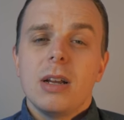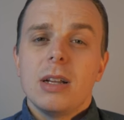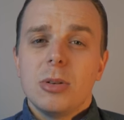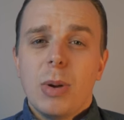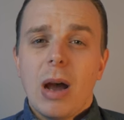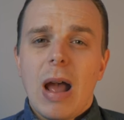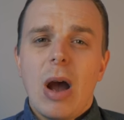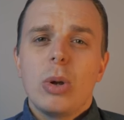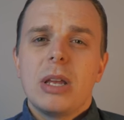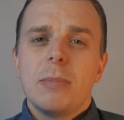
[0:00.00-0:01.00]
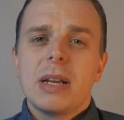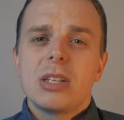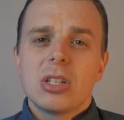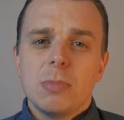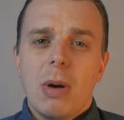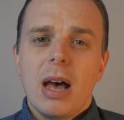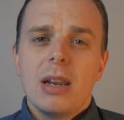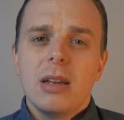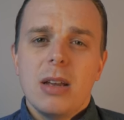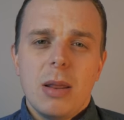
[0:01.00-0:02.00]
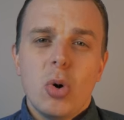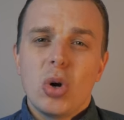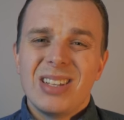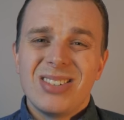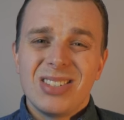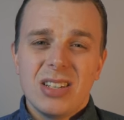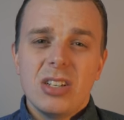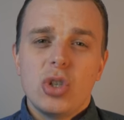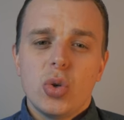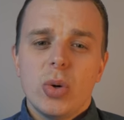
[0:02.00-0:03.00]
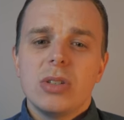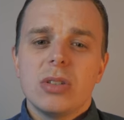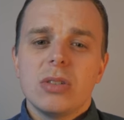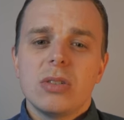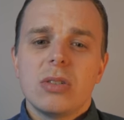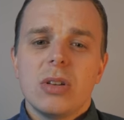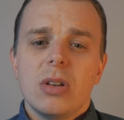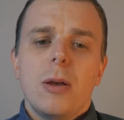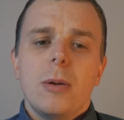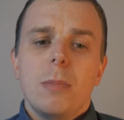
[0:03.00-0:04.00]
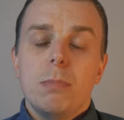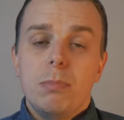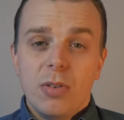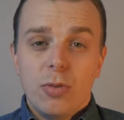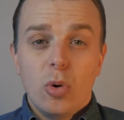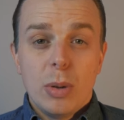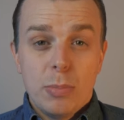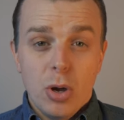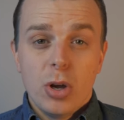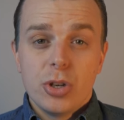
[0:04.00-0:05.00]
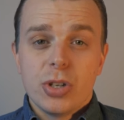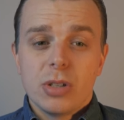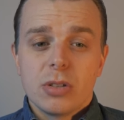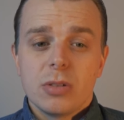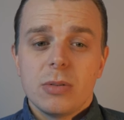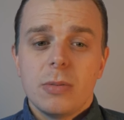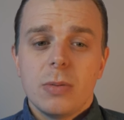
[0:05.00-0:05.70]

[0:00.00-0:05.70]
It's about how we can make smarter and more considered choices before we purchase,